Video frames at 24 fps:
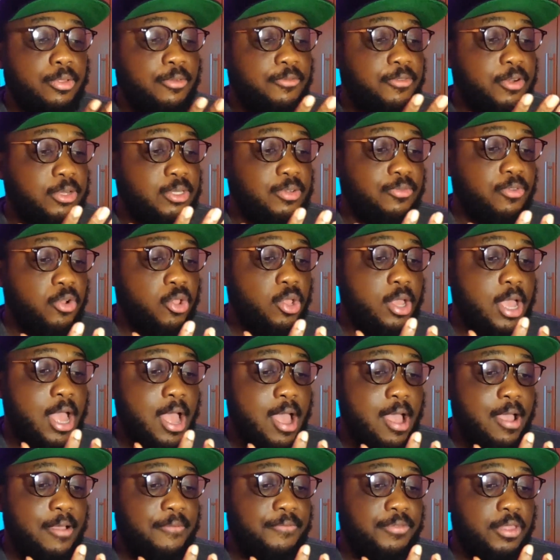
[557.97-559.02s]
First of all, you
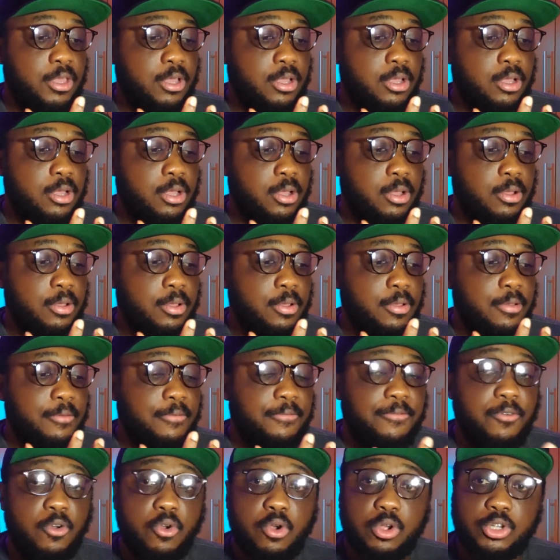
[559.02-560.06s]
have the
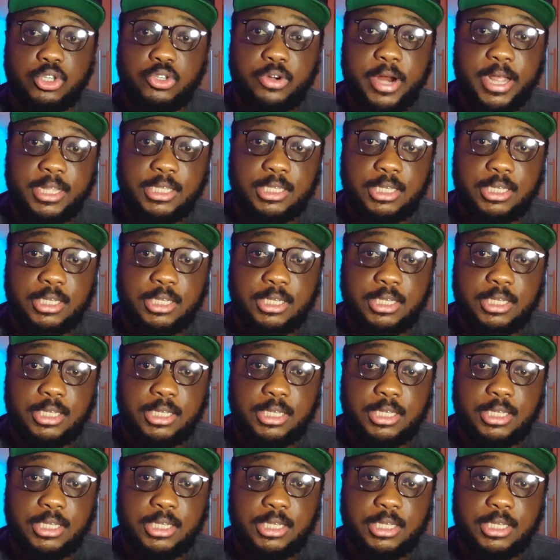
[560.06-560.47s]
Focusrite